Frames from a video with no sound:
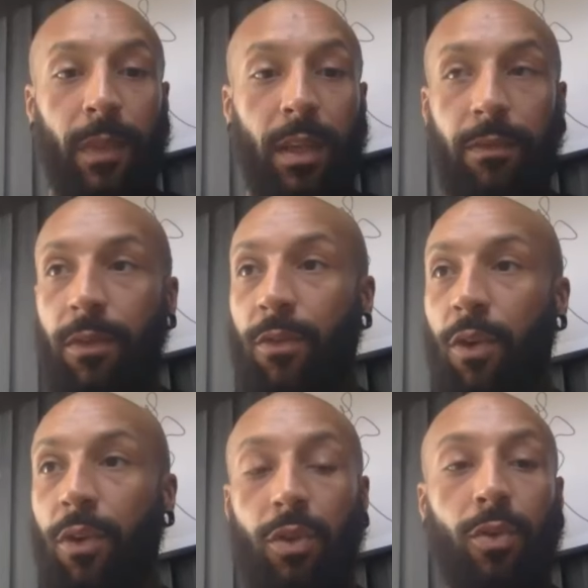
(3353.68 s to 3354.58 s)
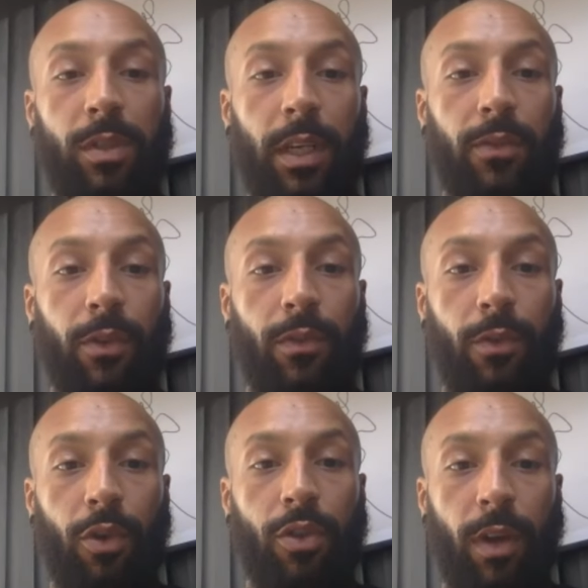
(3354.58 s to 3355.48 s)
If you've got two six foot
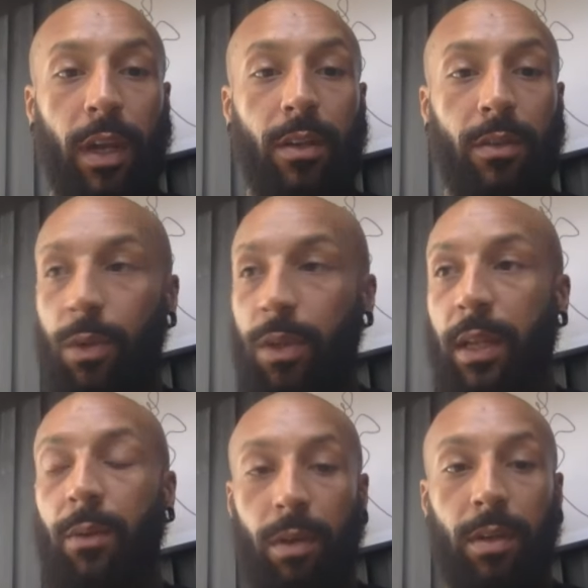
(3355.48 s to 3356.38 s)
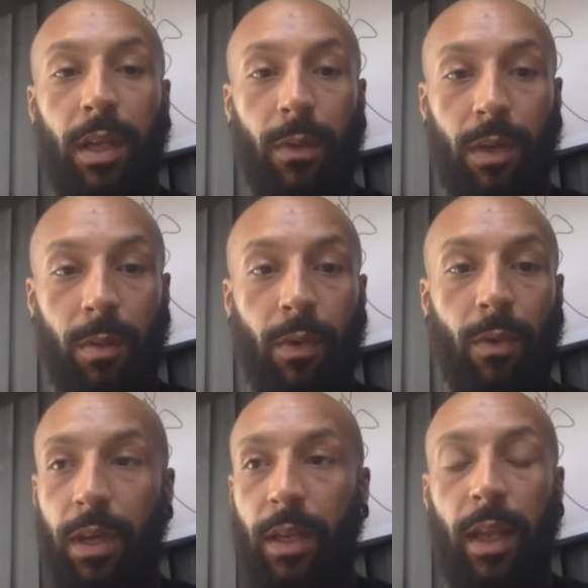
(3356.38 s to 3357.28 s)
four strikers, what do they want? They want the
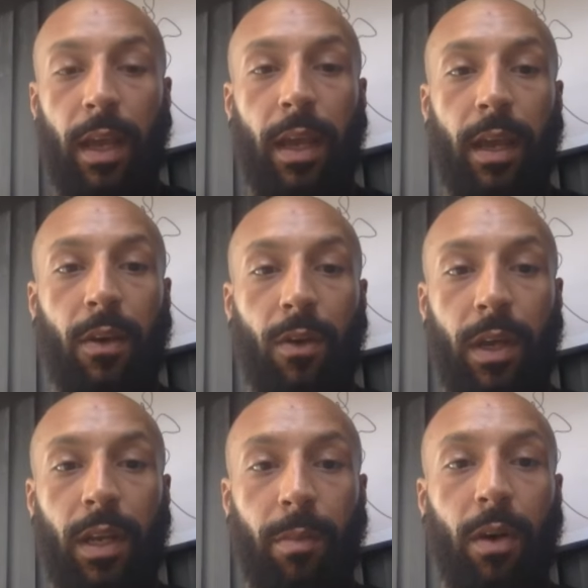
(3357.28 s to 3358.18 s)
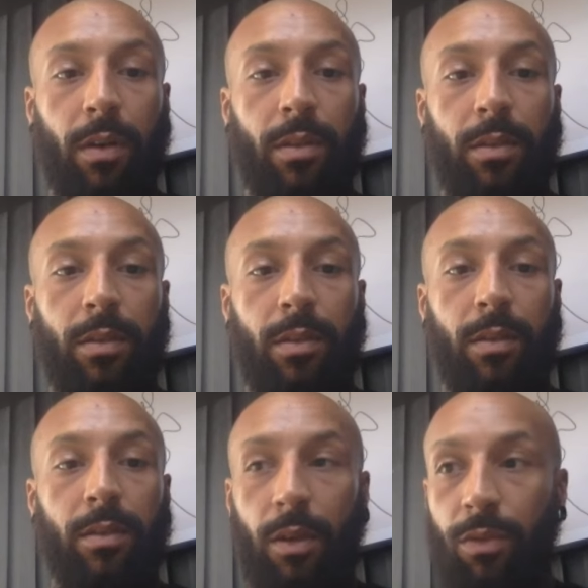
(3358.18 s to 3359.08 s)
ball in the air or in the box.
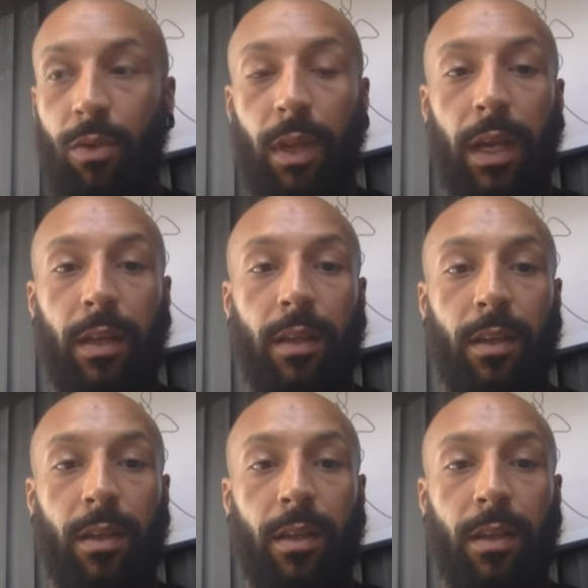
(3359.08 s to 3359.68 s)
So do that.